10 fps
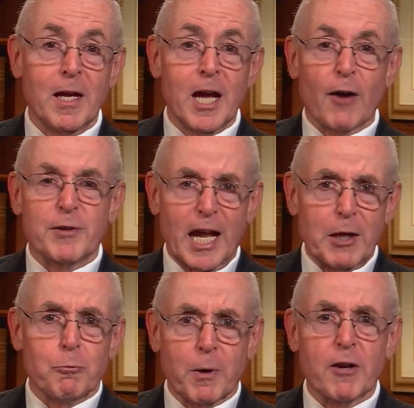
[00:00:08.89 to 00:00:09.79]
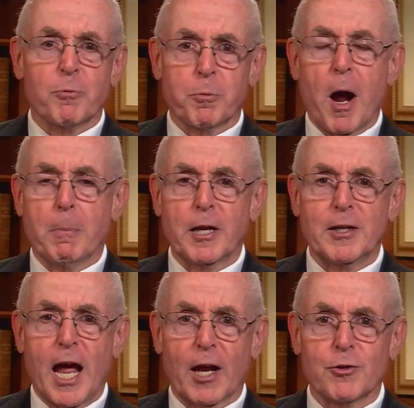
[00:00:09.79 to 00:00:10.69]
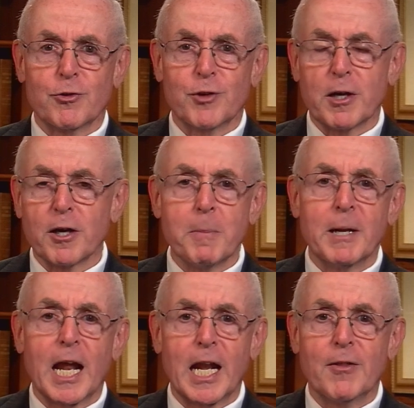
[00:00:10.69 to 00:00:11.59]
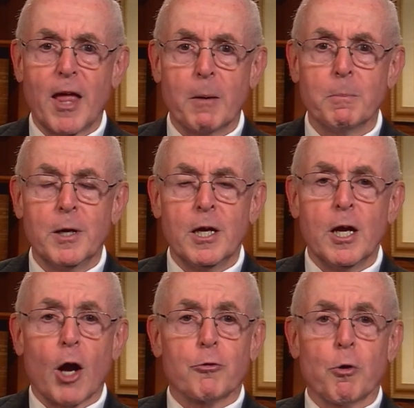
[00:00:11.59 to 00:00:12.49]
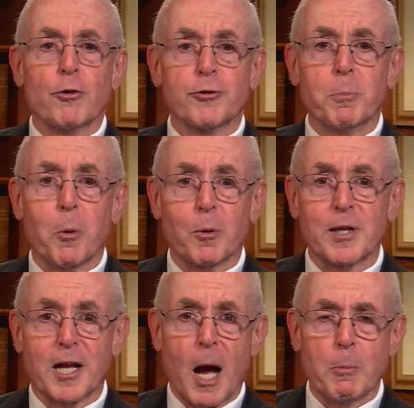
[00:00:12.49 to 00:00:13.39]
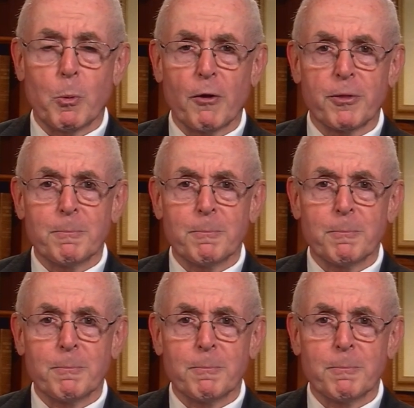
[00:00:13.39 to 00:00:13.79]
of getting rid of property taxes and eliminating them across the board in the Commonwealth,